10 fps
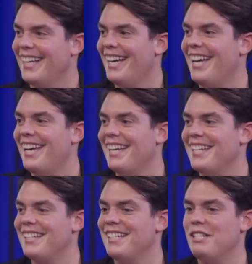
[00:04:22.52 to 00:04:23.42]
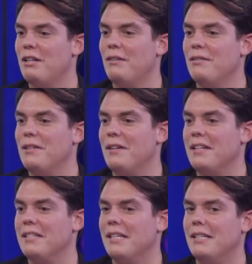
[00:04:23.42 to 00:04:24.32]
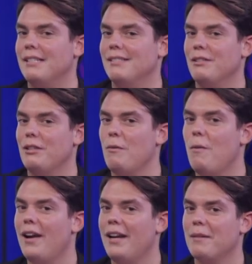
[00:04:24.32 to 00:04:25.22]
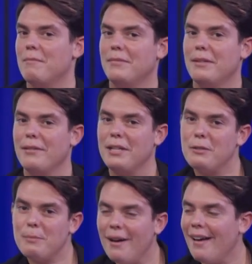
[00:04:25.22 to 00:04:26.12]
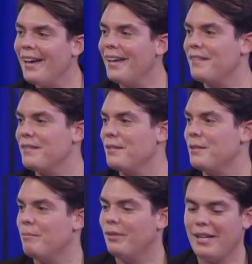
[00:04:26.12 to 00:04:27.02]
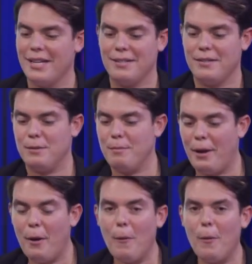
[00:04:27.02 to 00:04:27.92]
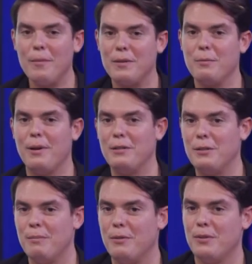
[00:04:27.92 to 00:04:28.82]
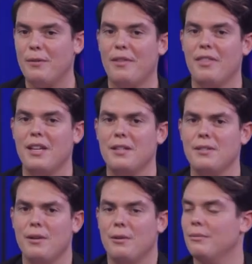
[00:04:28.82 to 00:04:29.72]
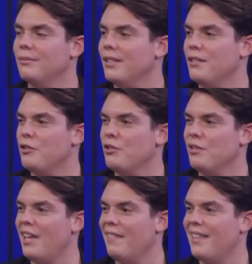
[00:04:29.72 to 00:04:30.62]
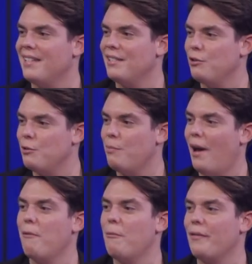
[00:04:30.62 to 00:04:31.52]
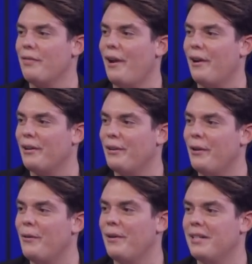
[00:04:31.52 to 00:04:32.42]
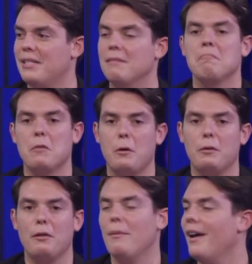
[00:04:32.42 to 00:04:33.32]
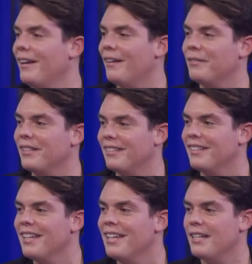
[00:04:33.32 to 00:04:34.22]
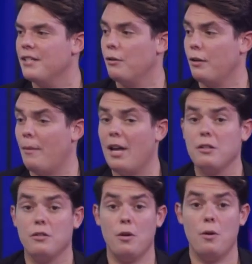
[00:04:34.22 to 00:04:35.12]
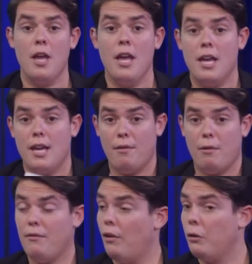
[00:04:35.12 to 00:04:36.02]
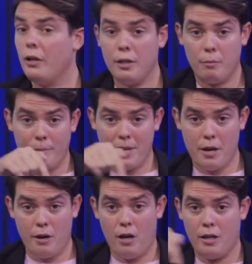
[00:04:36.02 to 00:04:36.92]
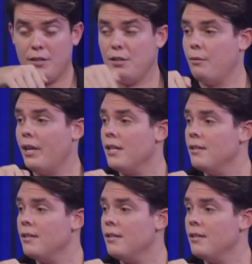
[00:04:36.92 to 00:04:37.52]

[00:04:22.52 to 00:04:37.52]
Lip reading: And all of a sudden I said, you know what, I'm living in Dubai, this is a place, this is my home, this is what I do most of the things, so let's just get that Dubai word there, and Conte Dubai now on the Instagram handle. So if you want to follow her, it will be here on the screens.